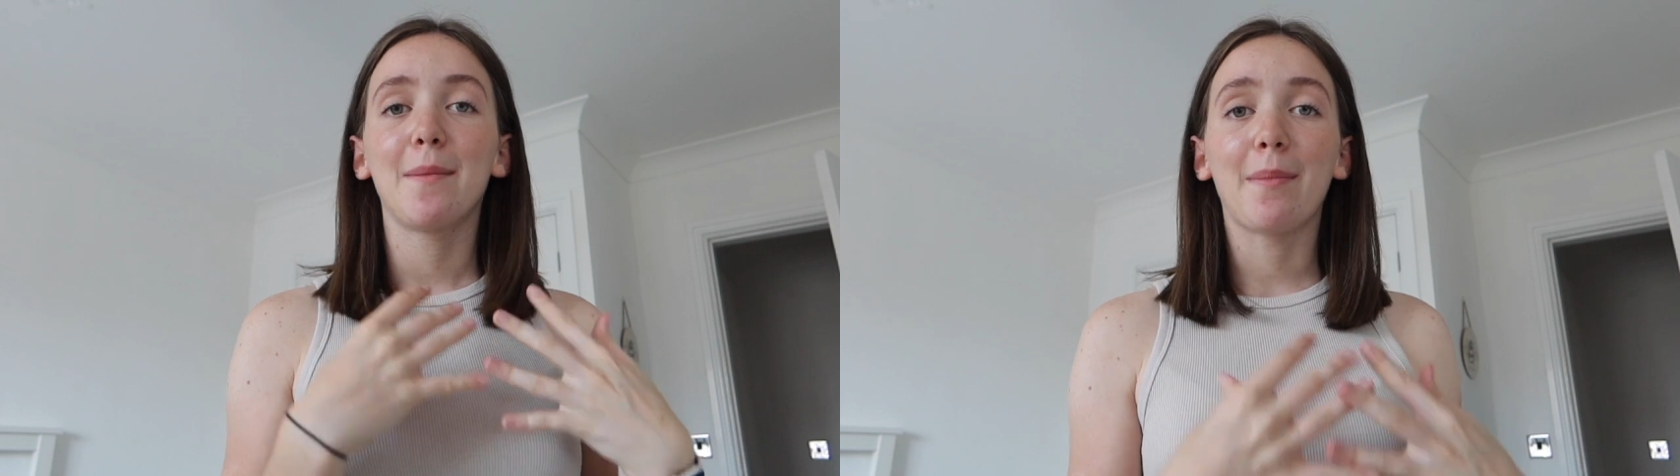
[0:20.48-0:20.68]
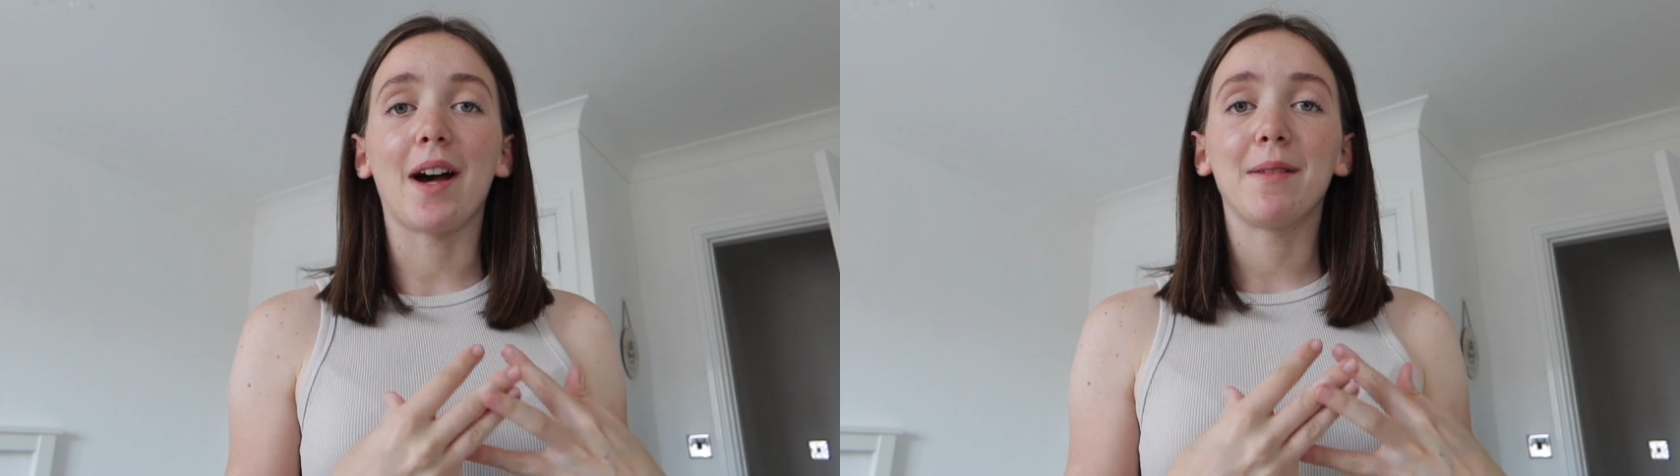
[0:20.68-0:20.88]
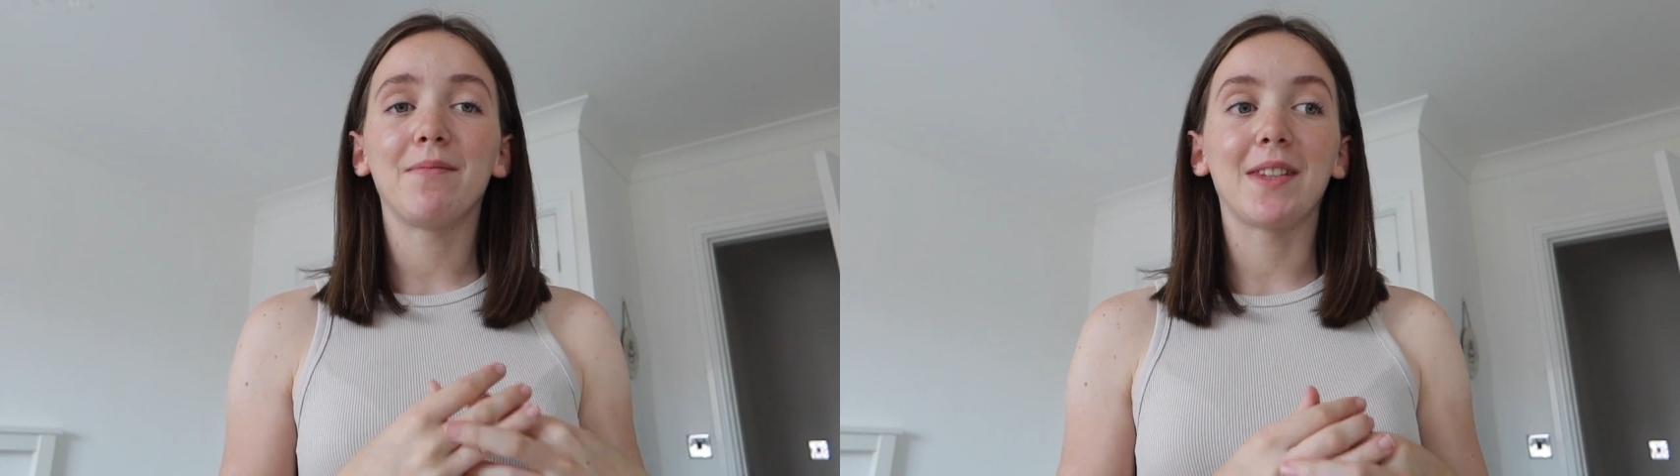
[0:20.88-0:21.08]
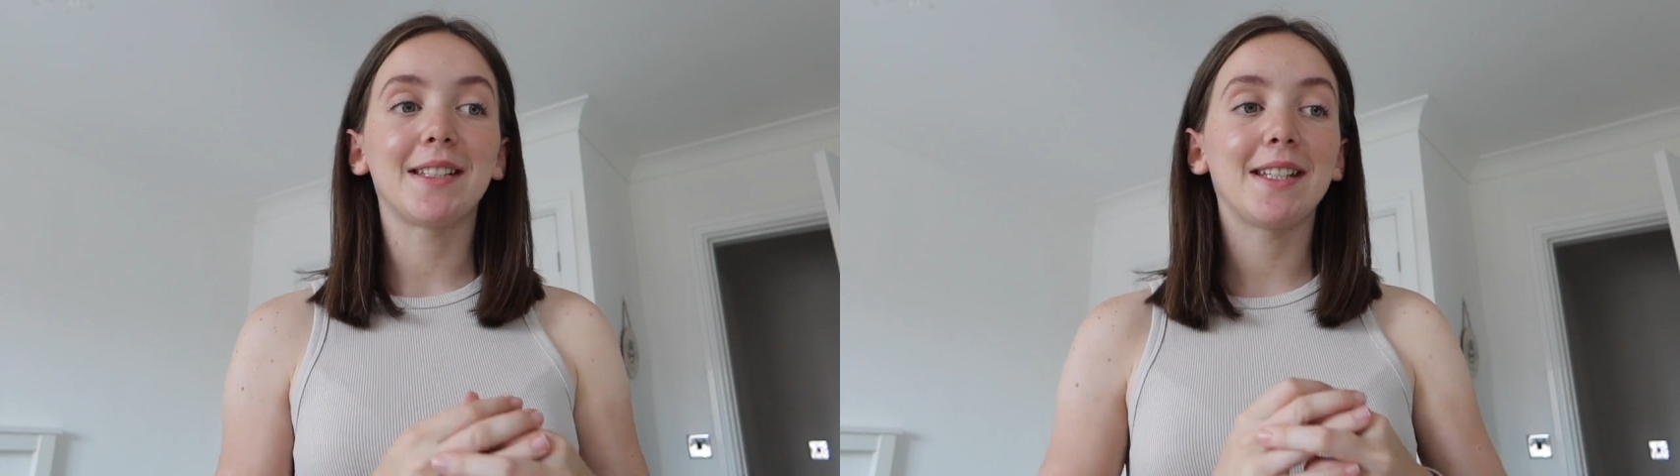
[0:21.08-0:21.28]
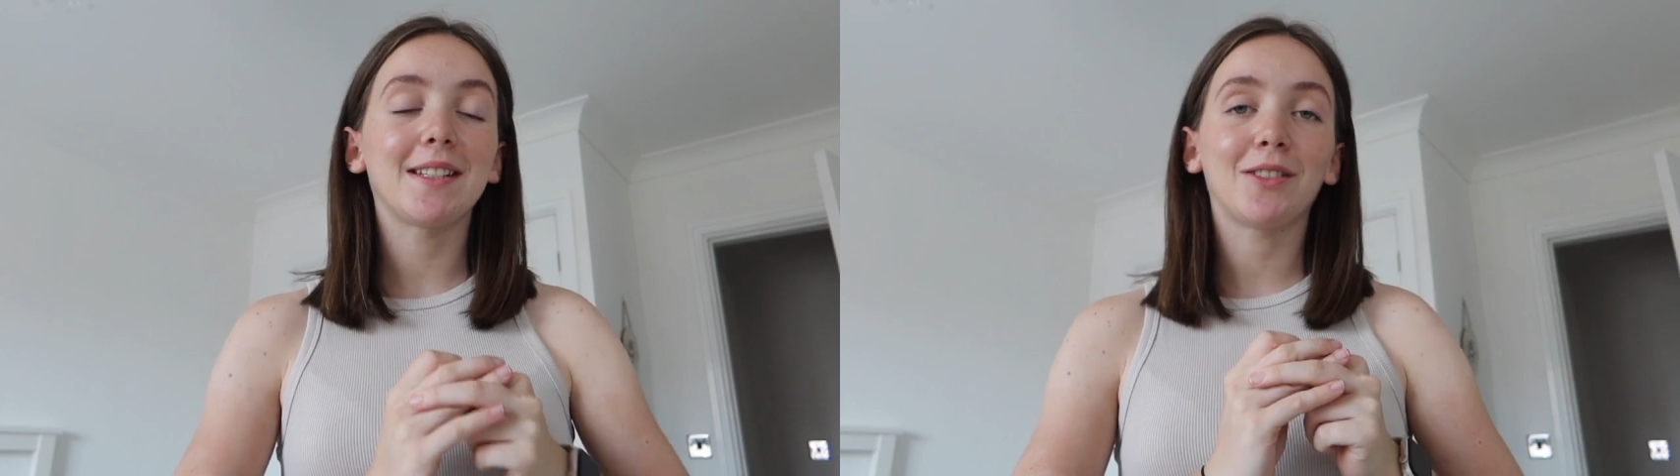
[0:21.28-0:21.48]
but
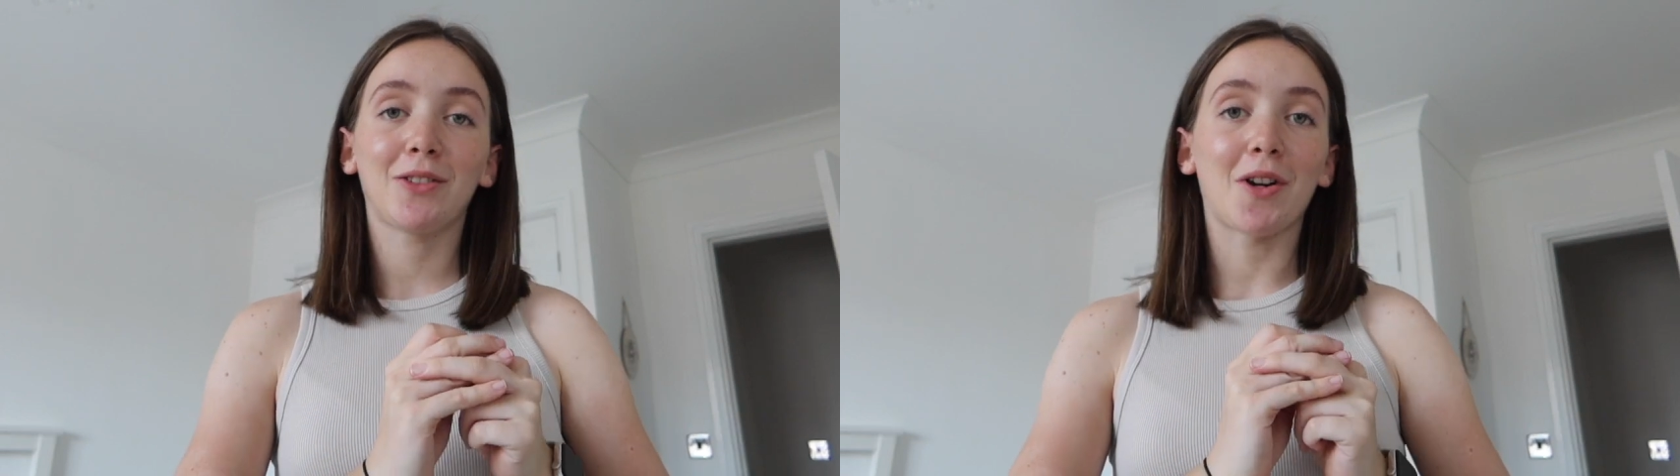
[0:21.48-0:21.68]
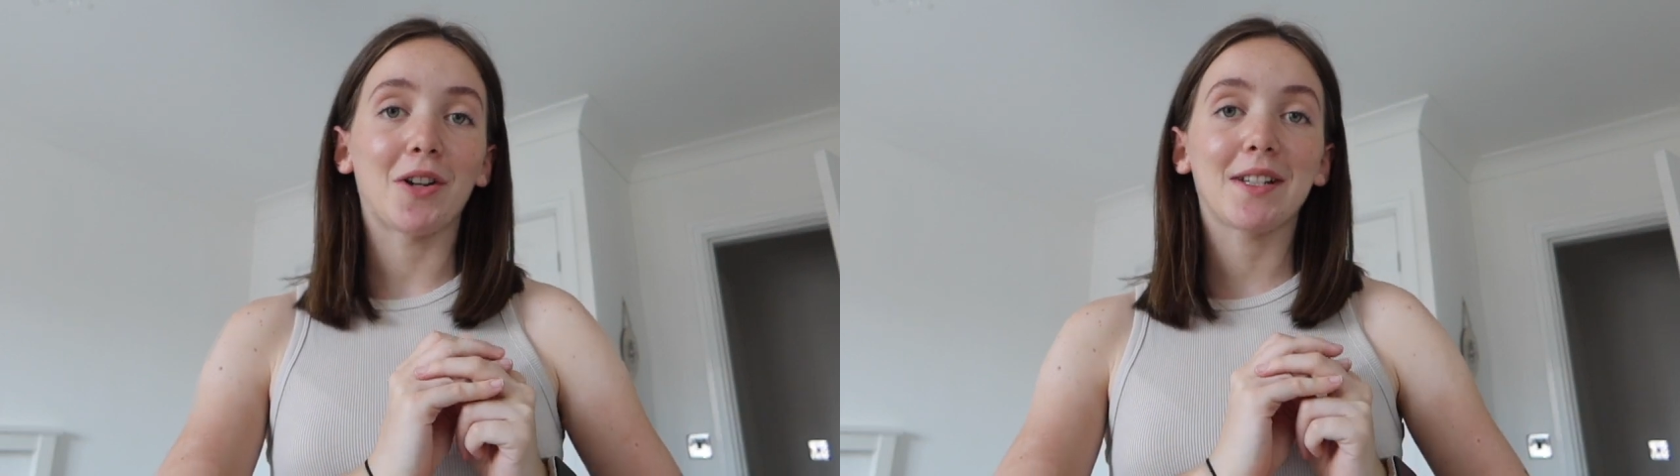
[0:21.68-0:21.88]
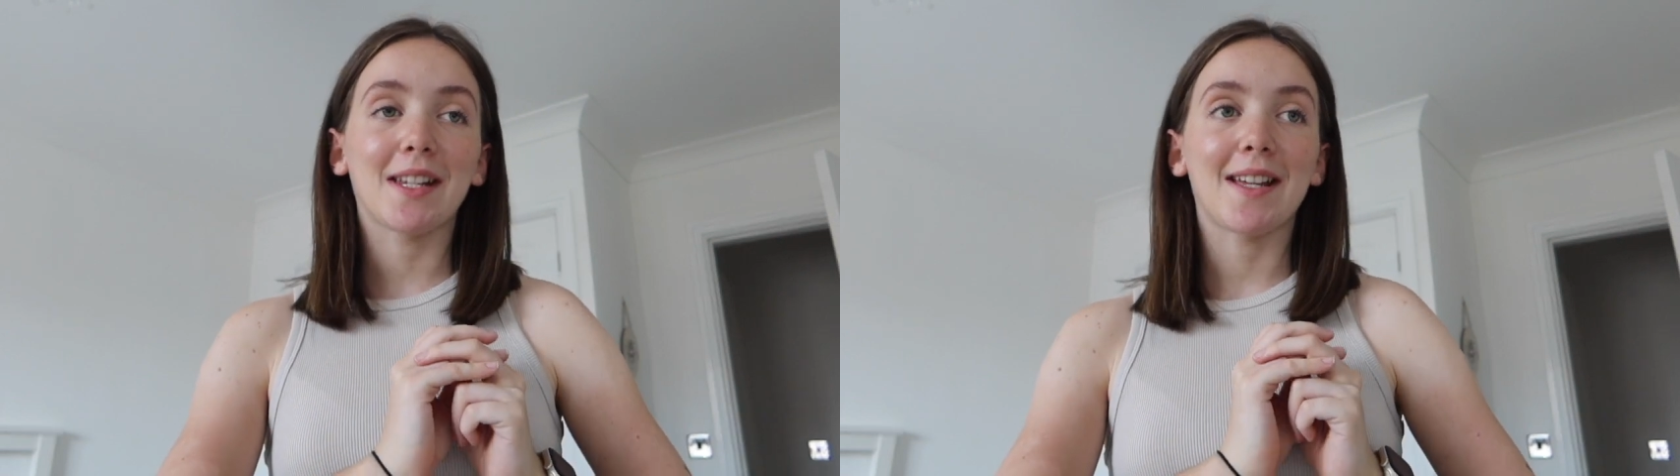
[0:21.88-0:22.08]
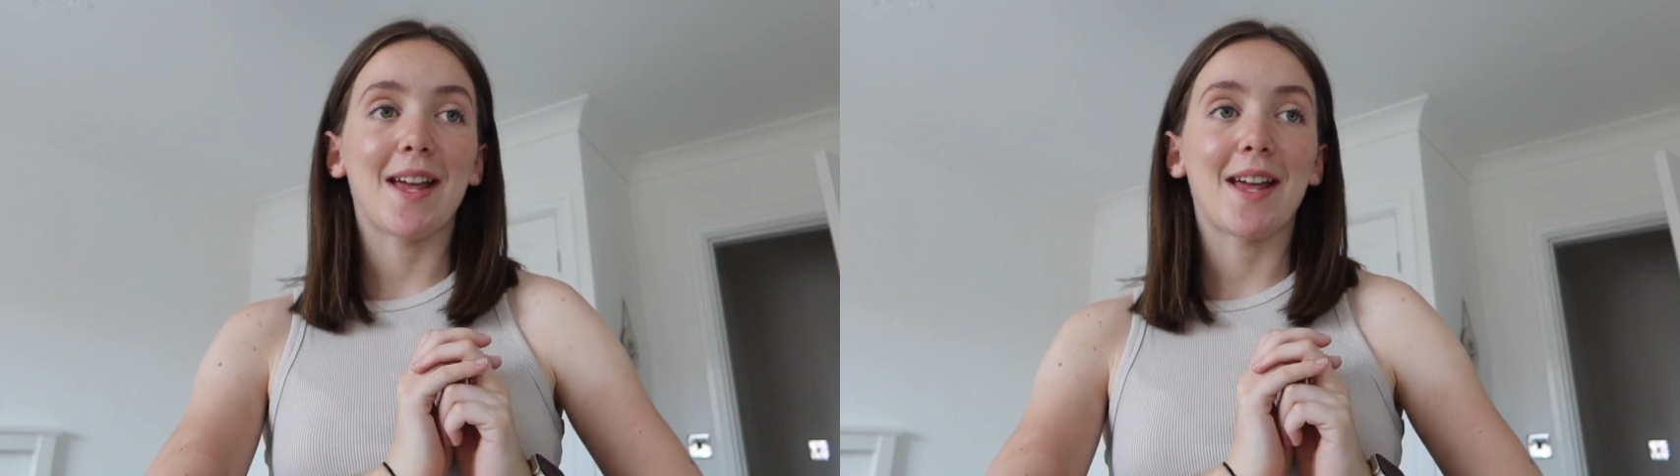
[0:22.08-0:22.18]
this is not